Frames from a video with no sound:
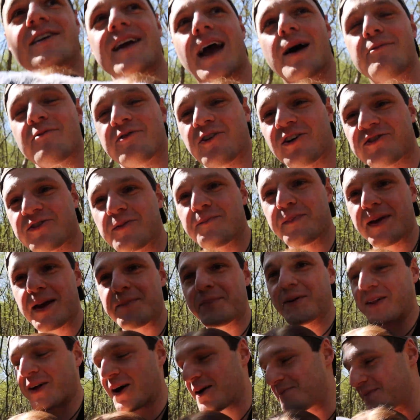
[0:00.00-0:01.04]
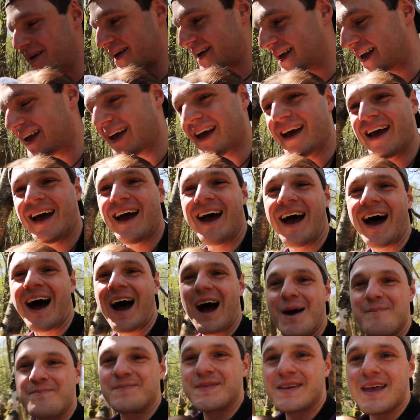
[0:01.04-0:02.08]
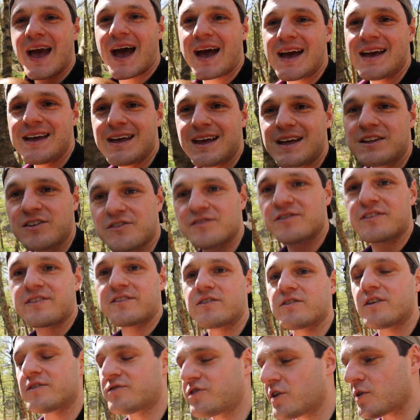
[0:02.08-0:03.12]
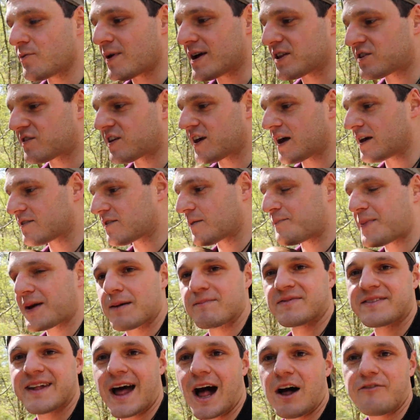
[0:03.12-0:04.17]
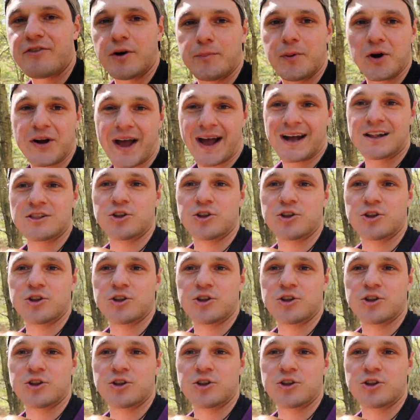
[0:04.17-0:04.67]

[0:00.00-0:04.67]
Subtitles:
again, we've got some people coming. Yeah, he doesn't do it to big himself up or get